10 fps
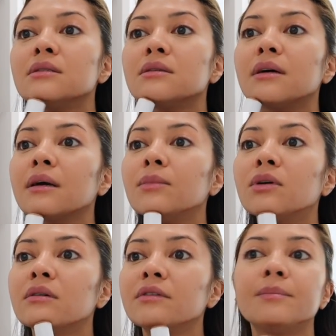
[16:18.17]
So I'm
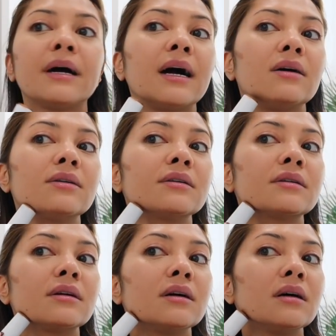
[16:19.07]
more of a powder
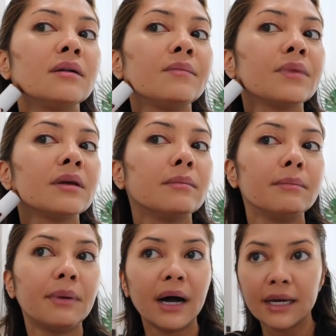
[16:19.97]
girl,
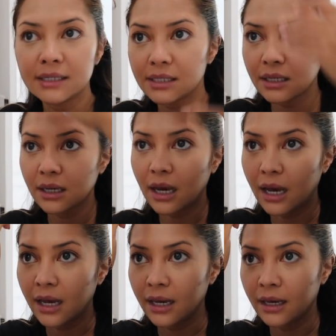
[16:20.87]
but
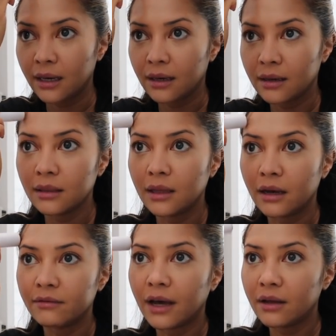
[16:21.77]
I
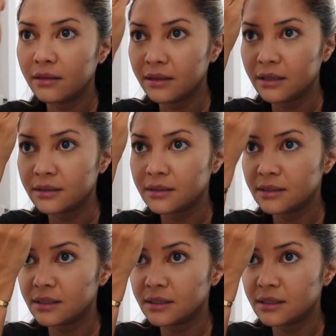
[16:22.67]
love how these